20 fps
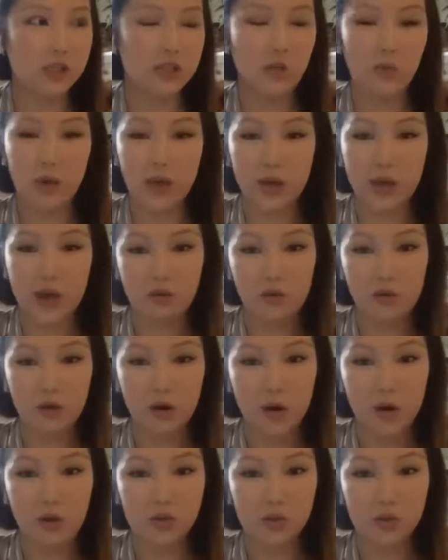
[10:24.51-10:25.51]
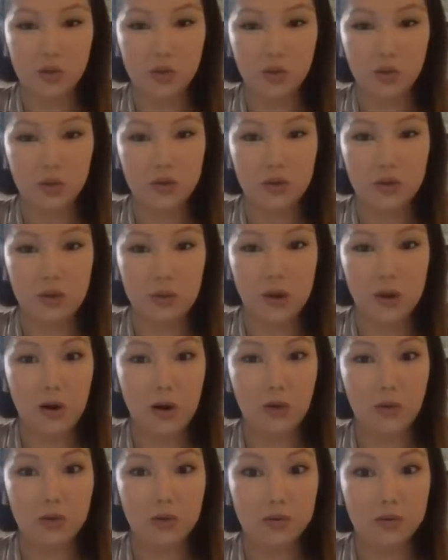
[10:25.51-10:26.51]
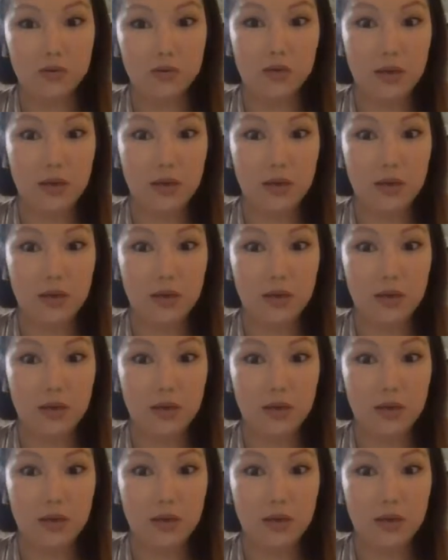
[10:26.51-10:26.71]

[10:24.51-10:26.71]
that we have in our household about